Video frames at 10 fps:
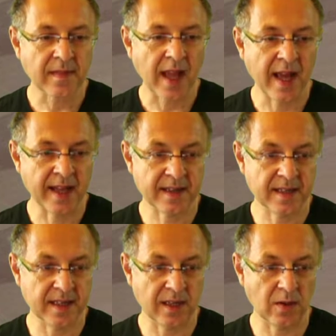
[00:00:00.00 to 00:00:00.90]
and
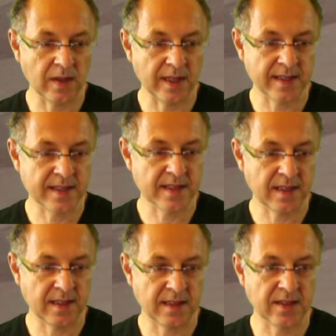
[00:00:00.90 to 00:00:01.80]
now let's
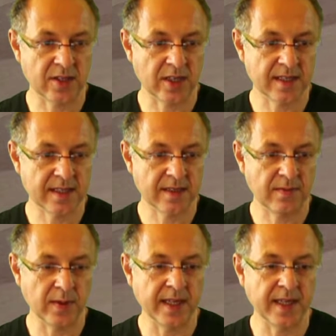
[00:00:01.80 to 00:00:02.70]
uh, just
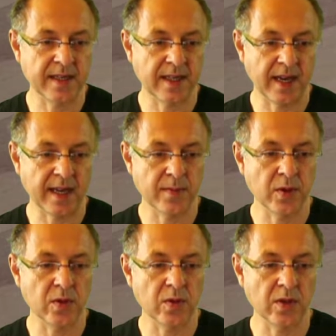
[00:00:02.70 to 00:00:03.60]
we need
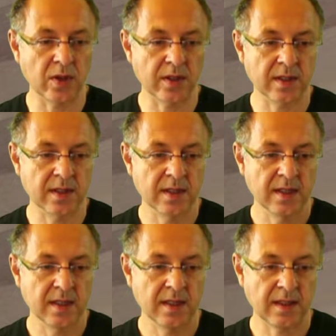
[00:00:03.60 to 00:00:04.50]
imu dot
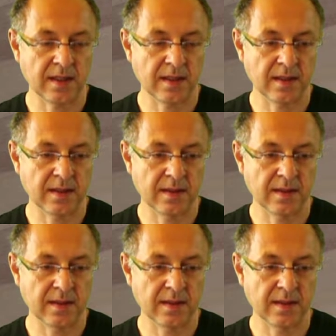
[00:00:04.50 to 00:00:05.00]
uh,